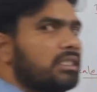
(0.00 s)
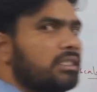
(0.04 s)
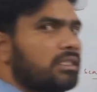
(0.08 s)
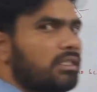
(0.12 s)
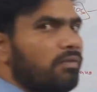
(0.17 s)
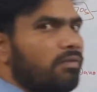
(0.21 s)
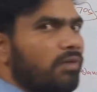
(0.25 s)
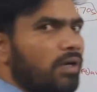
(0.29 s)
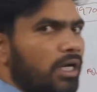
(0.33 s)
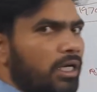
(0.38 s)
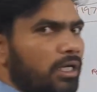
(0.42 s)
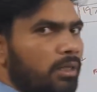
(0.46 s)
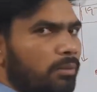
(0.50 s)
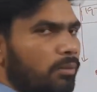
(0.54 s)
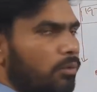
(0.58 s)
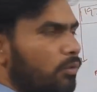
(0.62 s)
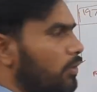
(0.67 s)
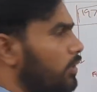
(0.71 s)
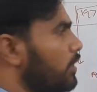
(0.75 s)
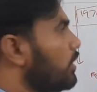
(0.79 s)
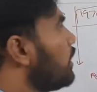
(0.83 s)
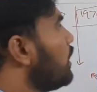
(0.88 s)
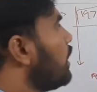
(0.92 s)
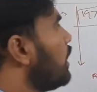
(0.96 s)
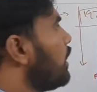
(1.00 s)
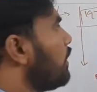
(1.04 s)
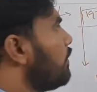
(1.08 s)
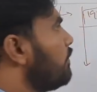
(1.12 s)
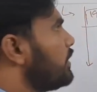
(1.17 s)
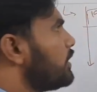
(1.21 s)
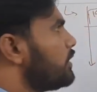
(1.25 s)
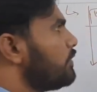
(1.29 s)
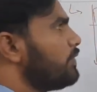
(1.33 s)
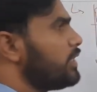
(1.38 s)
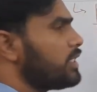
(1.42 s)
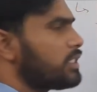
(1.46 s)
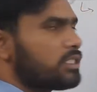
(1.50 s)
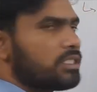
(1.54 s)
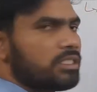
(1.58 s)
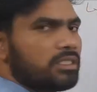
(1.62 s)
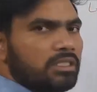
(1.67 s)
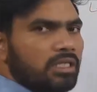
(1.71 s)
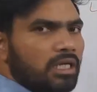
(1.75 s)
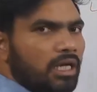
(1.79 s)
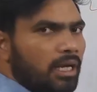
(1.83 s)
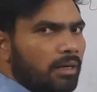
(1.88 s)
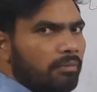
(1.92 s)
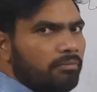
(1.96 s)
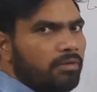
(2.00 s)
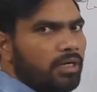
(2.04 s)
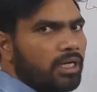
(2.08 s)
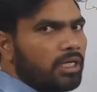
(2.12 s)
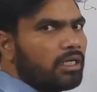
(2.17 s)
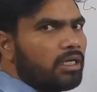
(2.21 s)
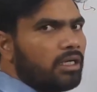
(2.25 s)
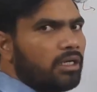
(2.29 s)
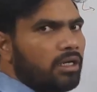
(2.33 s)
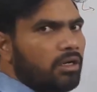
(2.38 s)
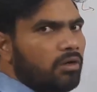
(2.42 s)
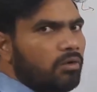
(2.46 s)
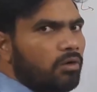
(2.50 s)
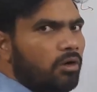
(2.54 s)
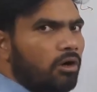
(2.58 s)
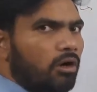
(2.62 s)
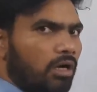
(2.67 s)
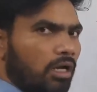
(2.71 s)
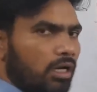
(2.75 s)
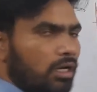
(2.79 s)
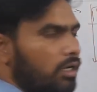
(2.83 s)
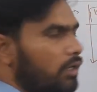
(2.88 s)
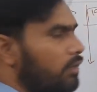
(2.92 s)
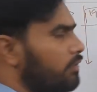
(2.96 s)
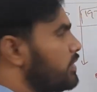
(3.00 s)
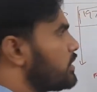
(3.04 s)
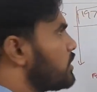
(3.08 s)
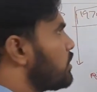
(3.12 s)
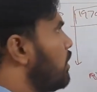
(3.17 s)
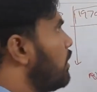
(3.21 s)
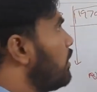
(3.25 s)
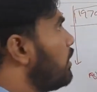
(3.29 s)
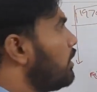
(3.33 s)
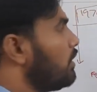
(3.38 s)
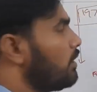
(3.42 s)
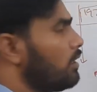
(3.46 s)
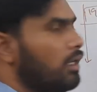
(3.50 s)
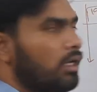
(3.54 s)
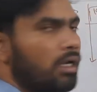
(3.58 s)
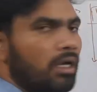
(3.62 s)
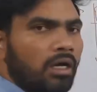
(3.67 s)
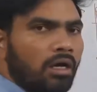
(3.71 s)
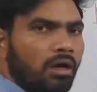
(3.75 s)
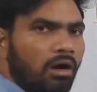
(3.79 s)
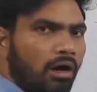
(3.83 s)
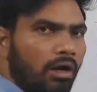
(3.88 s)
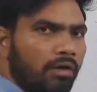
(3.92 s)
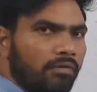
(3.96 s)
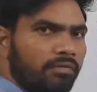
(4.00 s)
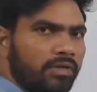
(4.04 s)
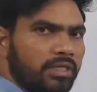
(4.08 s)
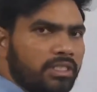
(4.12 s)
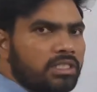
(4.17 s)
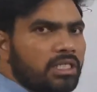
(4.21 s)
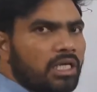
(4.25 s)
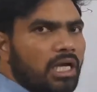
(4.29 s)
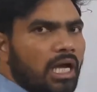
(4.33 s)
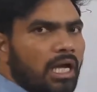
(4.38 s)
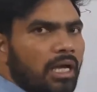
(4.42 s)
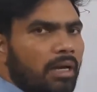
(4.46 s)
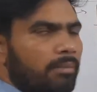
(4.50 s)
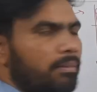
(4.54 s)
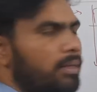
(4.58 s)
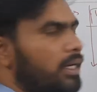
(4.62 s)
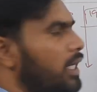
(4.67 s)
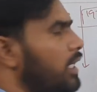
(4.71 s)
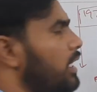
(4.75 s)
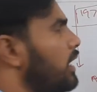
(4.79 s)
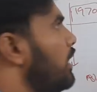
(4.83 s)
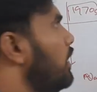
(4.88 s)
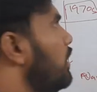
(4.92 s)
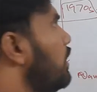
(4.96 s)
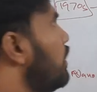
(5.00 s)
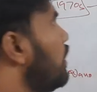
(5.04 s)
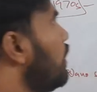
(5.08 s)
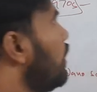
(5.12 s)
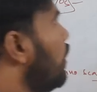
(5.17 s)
is the whiteboard with which I am working now, or on which I am writing.